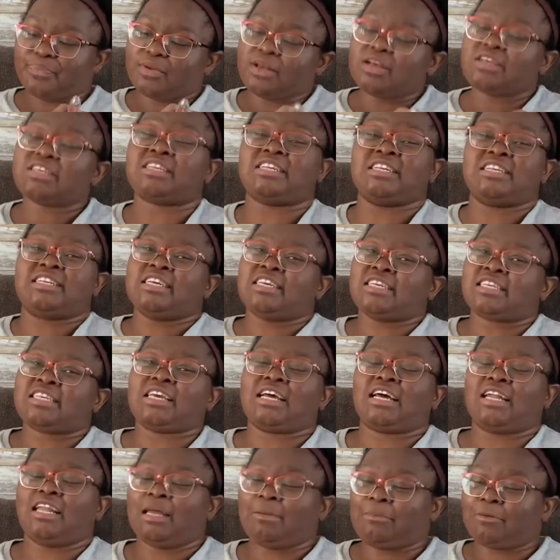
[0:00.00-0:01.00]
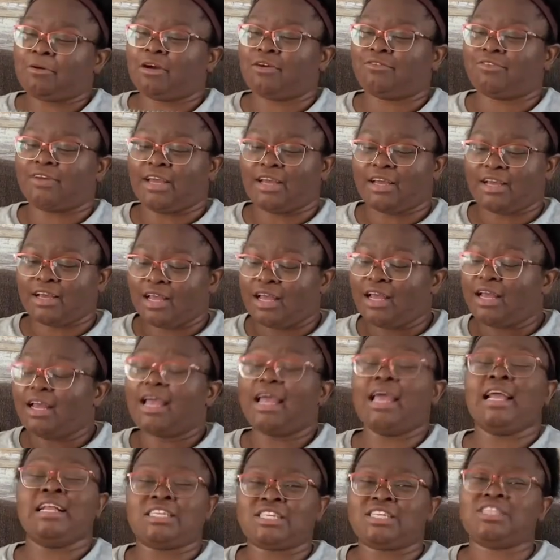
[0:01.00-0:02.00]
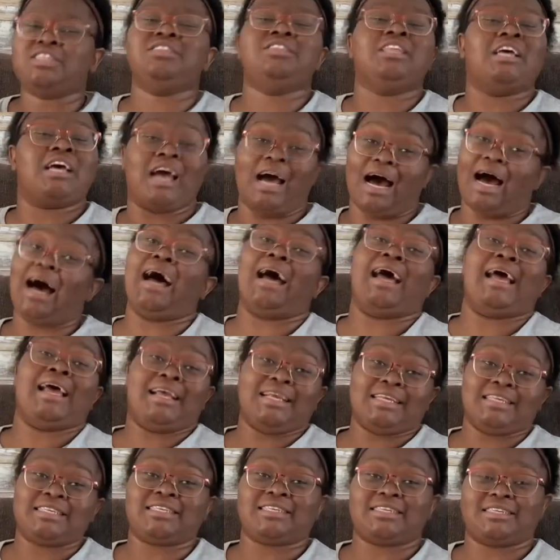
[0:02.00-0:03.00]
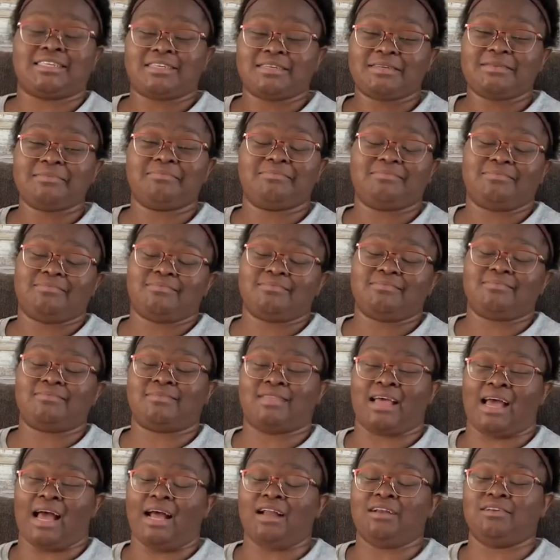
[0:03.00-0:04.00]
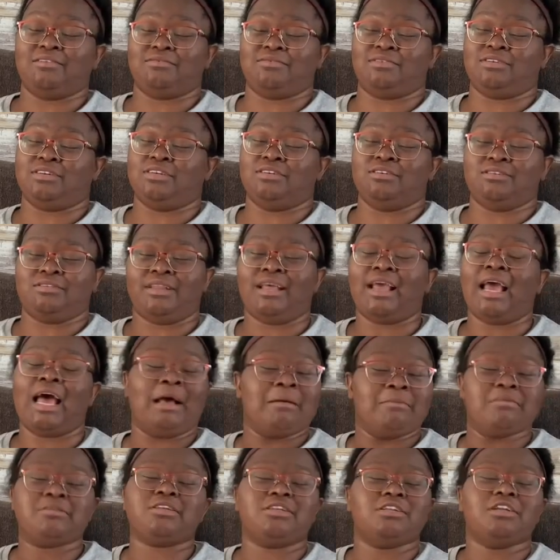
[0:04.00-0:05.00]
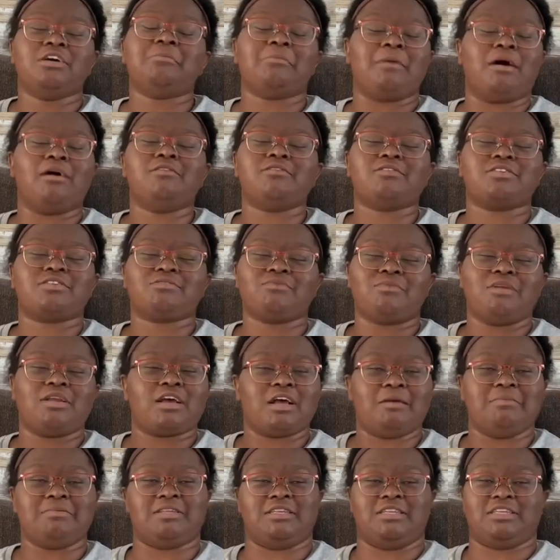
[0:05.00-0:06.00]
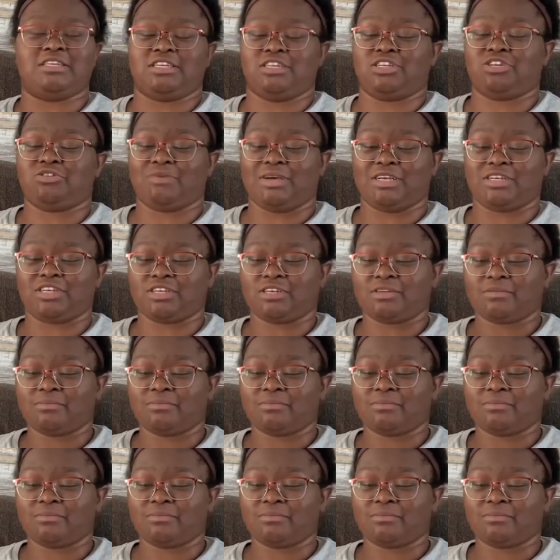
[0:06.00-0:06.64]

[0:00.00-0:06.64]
statistically proving, it's the guys that do the absolute most when it comes to this situation.